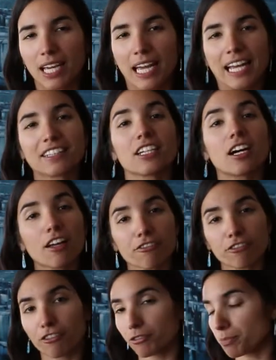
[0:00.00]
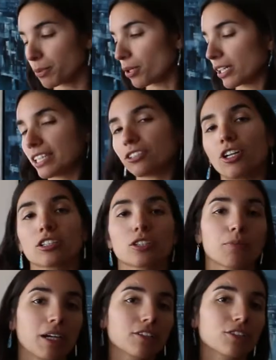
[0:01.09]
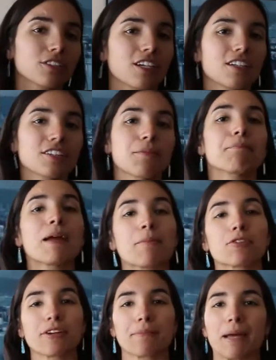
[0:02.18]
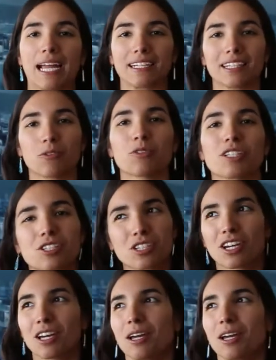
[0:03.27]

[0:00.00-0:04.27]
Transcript: And the author of the book, he talks about the memory bank, which